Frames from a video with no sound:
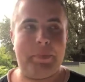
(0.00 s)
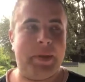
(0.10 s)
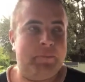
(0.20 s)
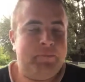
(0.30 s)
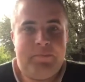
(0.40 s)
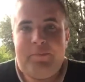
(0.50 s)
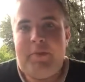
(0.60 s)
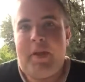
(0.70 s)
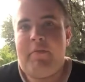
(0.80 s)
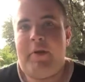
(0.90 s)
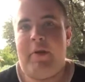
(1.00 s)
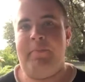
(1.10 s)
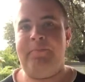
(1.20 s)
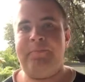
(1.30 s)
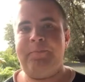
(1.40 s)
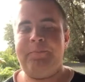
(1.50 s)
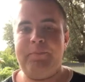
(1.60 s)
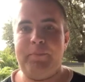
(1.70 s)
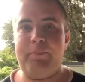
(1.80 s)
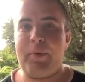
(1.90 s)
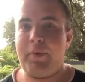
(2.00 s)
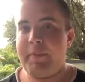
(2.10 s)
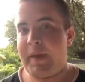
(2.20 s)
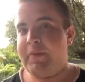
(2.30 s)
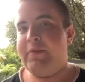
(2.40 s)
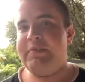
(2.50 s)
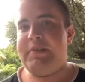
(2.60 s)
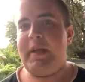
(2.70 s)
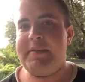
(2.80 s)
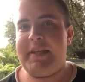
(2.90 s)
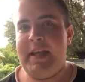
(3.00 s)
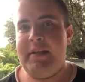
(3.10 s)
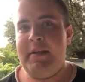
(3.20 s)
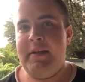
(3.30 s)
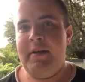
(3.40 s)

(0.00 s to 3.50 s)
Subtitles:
But you never know. Probably maybe cause an upset,